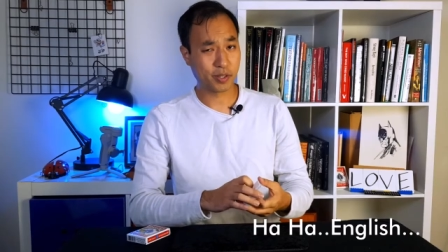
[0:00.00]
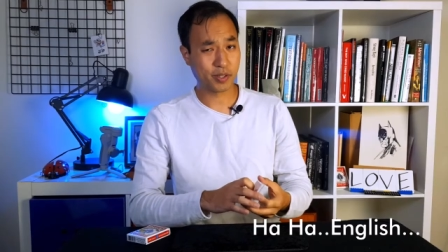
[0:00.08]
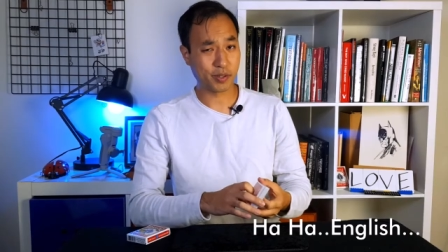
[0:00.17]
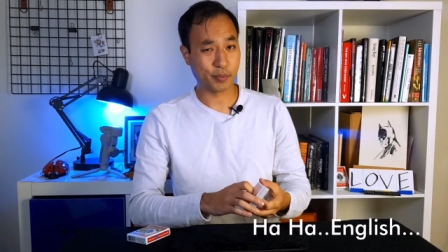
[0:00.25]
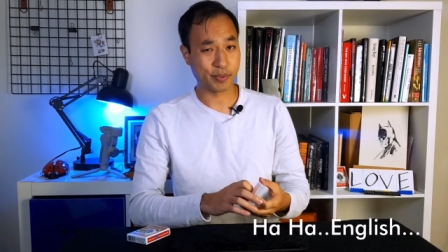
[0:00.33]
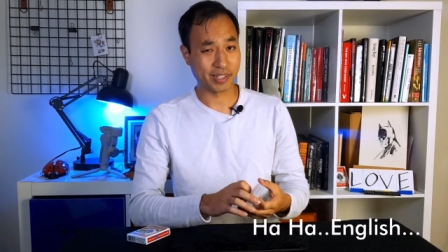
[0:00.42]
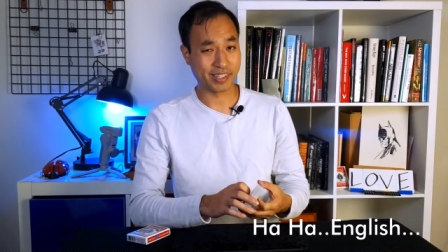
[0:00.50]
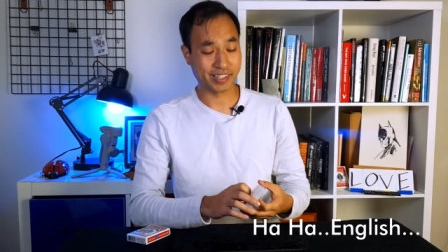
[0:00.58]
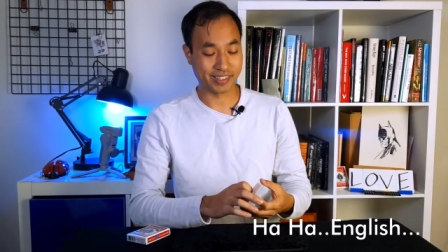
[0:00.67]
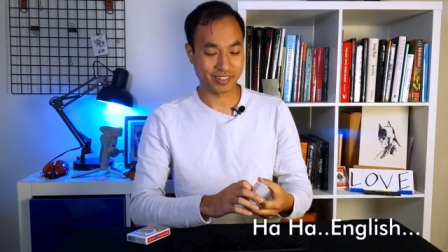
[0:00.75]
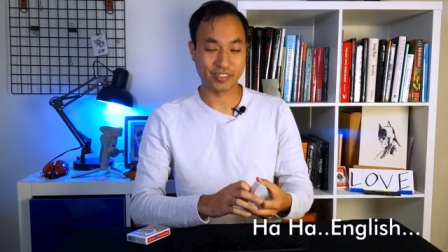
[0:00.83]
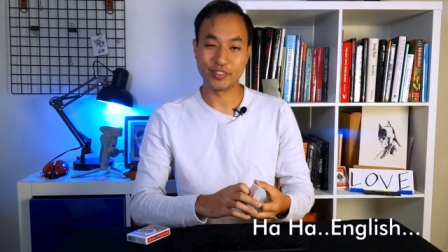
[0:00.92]
Your picking
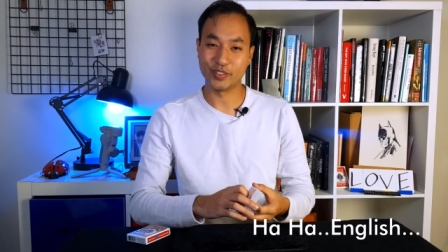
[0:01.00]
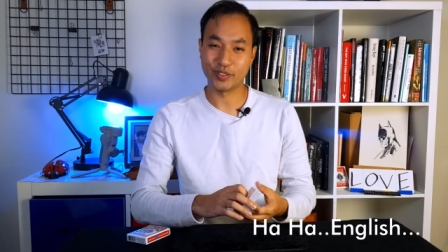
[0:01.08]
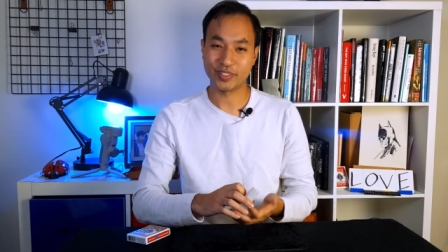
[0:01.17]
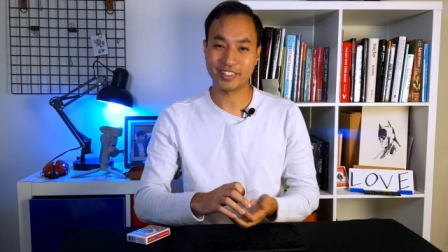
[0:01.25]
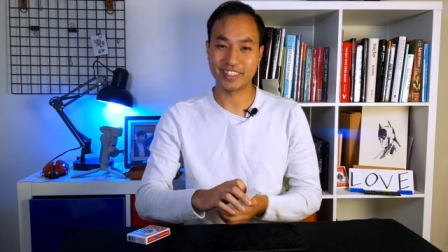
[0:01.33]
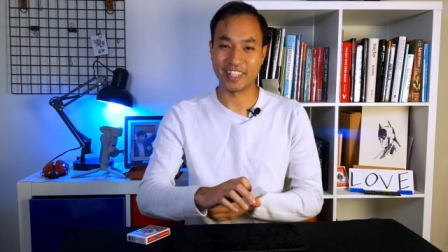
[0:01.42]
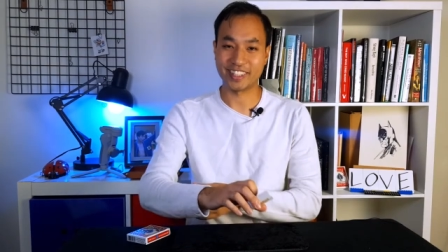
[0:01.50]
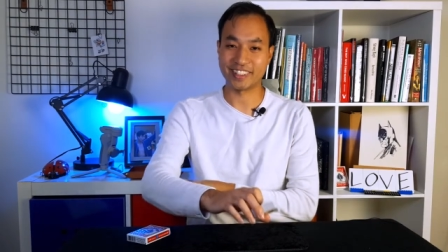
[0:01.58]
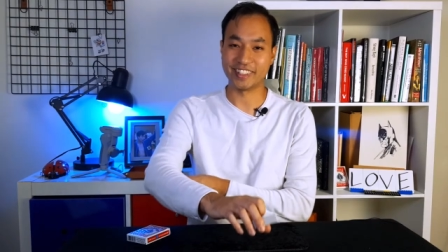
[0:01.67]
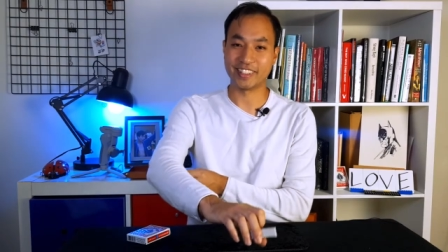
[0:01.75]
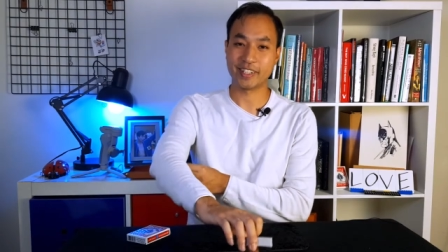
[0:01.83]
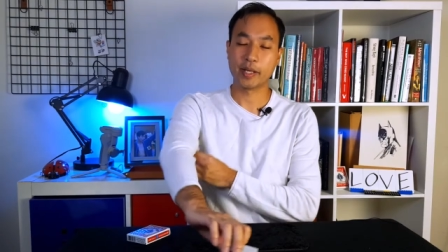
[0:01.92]
is you selected.